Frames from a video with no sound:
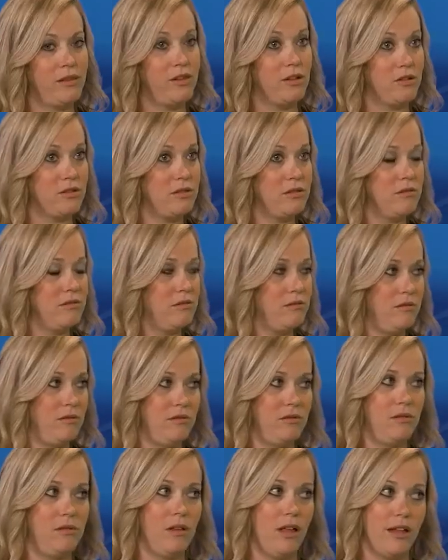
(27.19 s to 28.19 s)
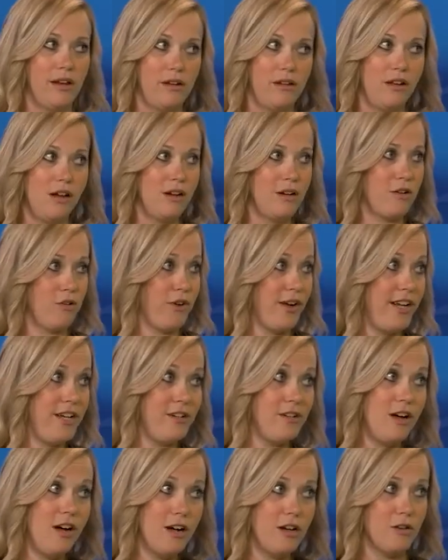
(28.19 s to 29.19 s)
There's a lot of great
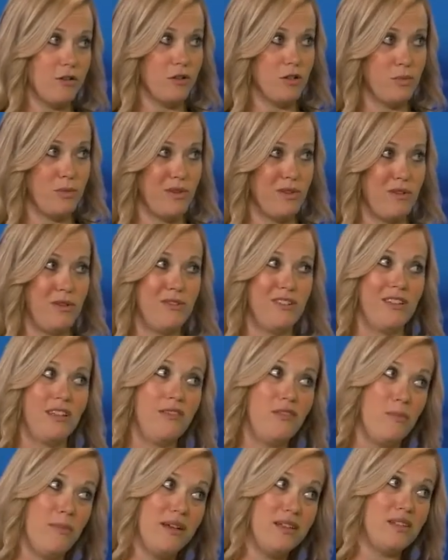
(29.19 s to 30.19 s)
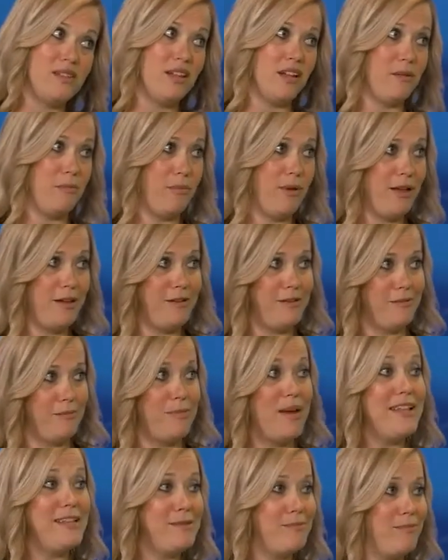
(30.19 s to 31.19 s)
doctors, but don't really have the
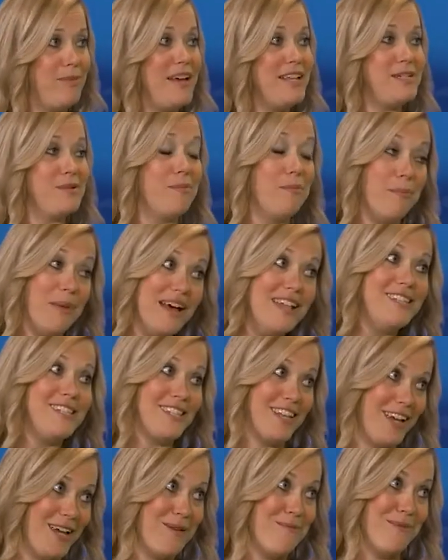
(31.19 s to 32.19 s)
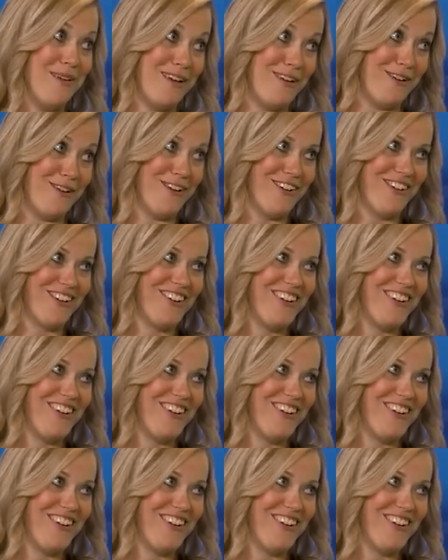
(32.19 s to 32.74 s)
best bedside manner.